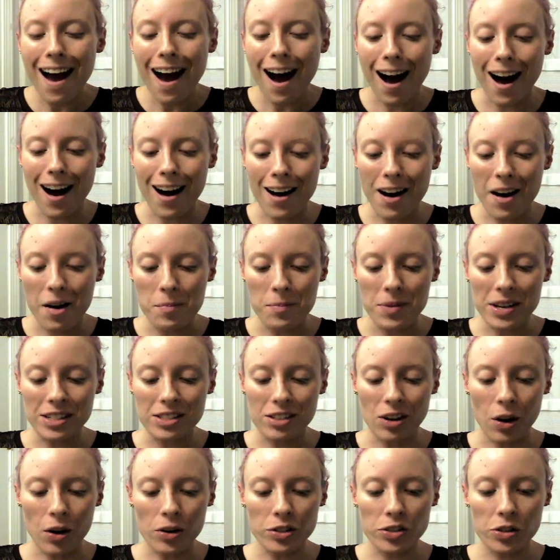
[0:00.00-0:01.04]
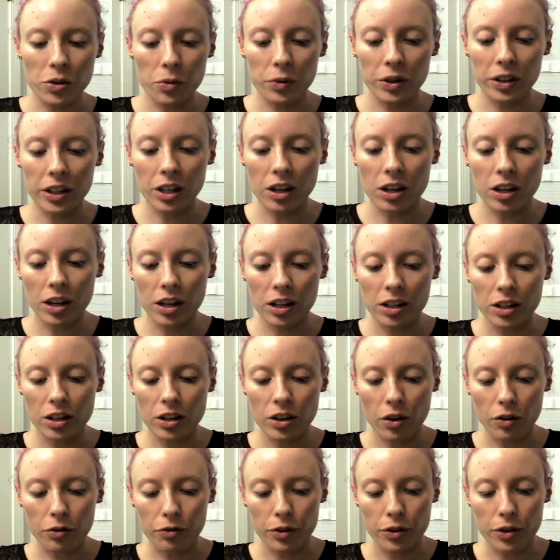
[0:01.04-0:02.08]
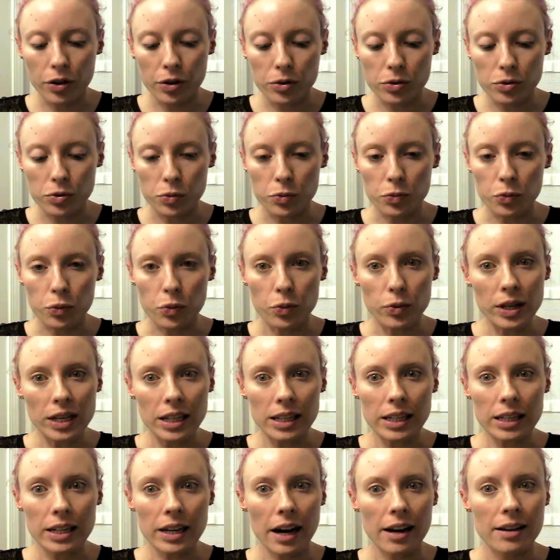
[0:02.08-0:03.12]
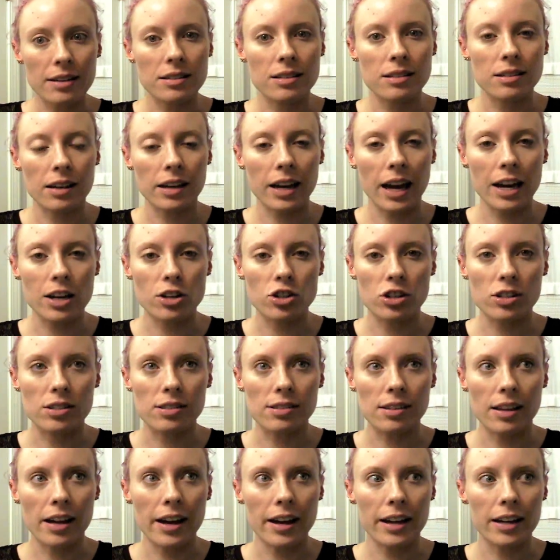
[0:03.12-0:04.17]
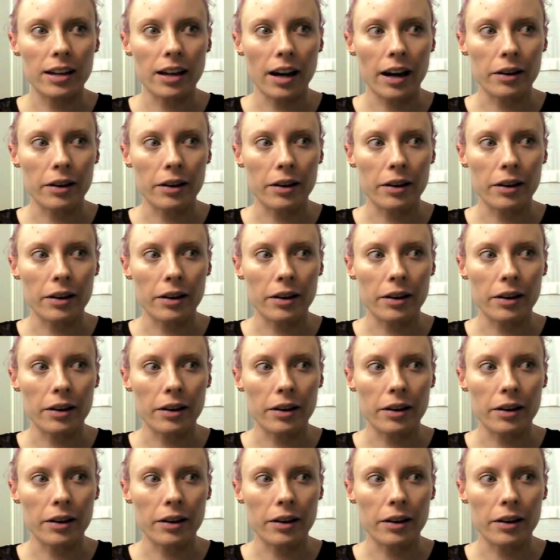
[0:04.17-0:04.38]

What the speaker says: It's also really good, for those really nice occasions like,